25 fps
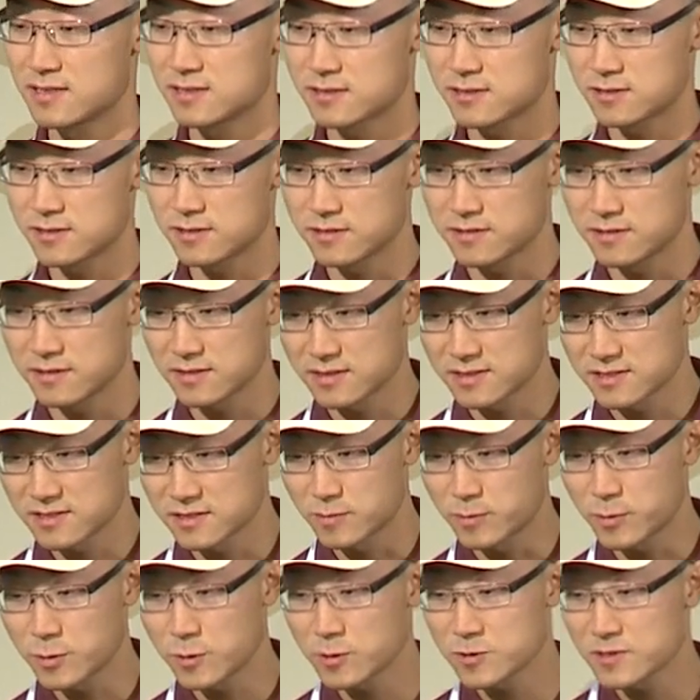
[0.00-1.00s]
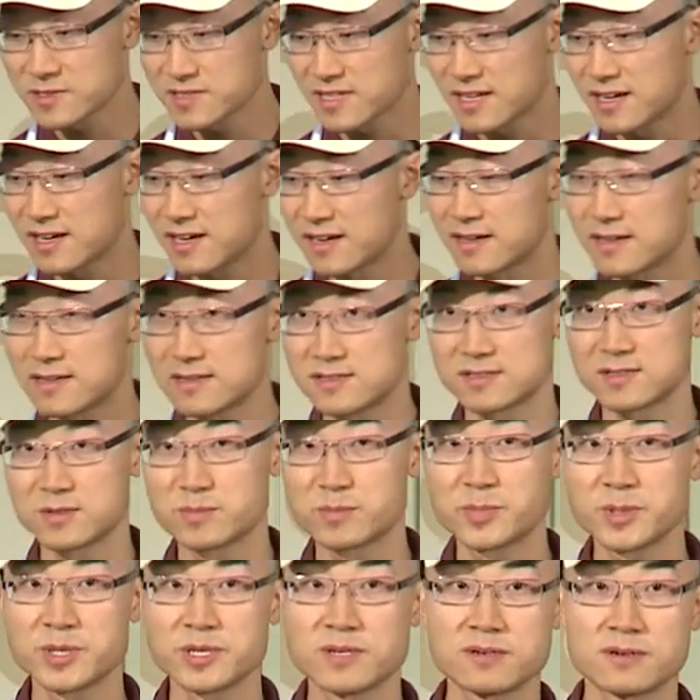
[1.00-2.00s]
So suppose, uh,
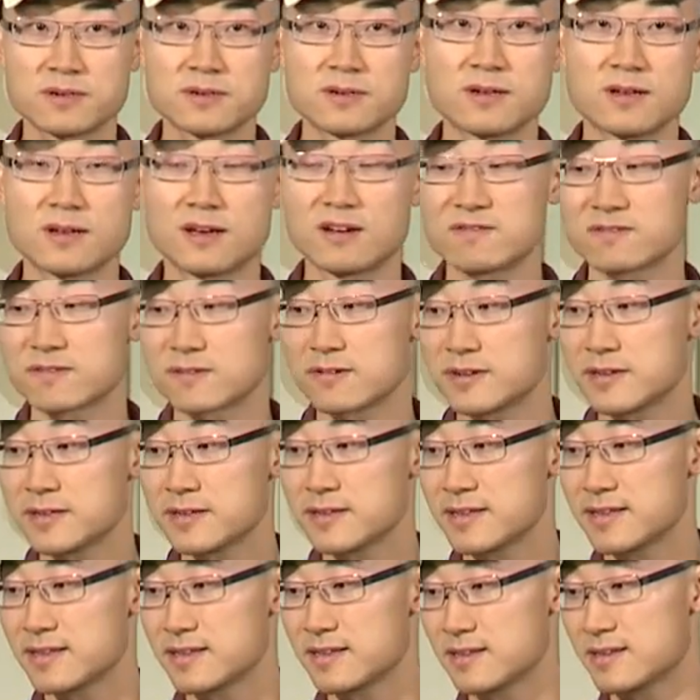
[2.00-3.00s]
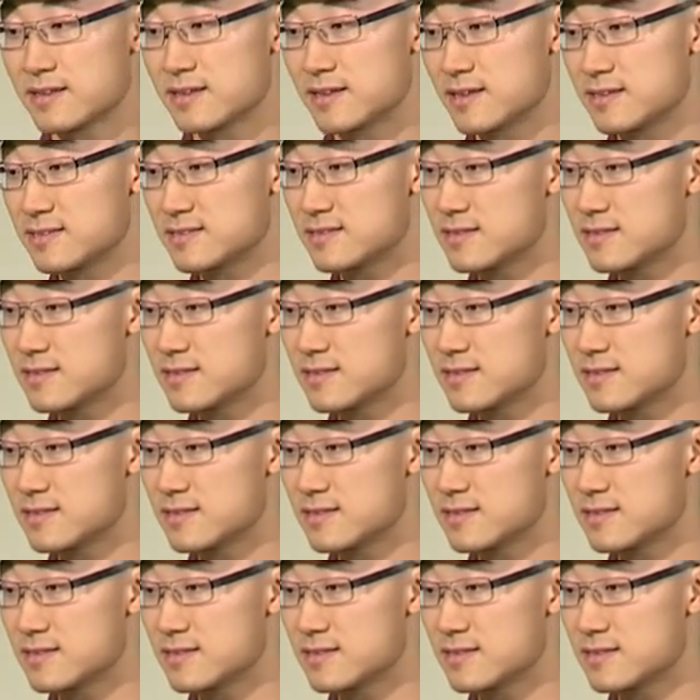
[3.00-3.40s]
so Peter Lofgren is